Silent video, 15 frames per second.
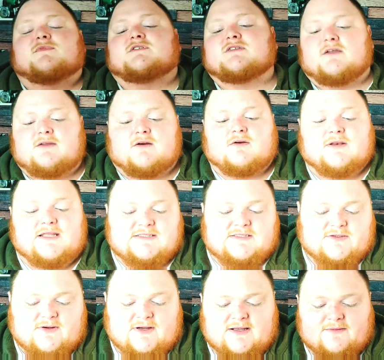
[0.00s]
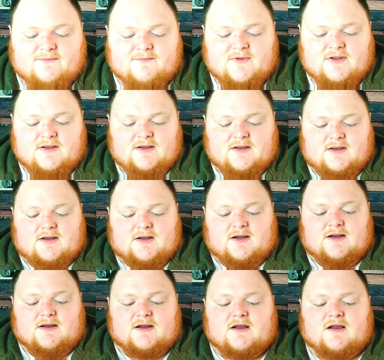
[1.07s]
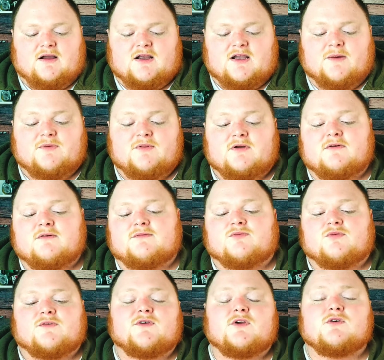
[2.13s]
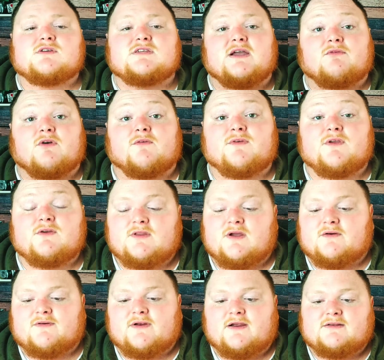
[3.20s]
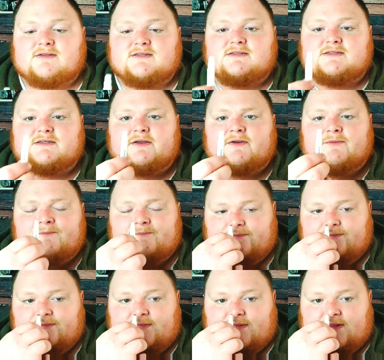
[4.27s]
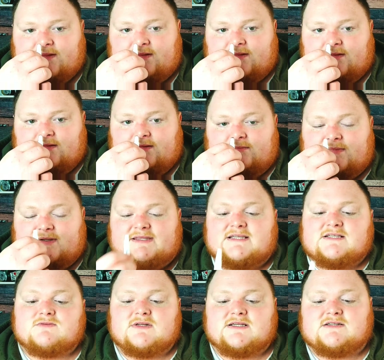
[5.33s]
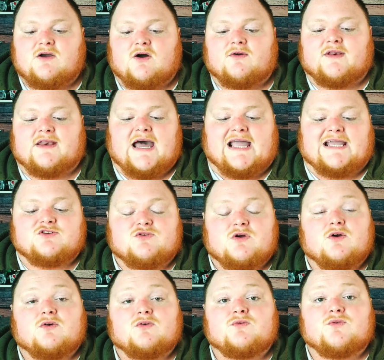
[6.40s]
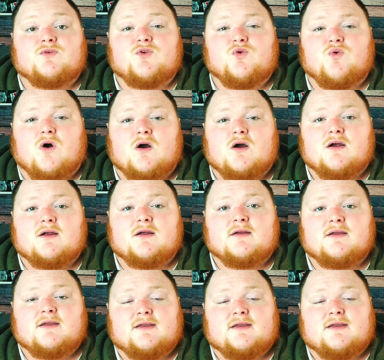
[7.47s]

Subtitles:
so they're on Instagram. A couple of reviewers have reviewed their fragrances. But this one is called Nitro Noir.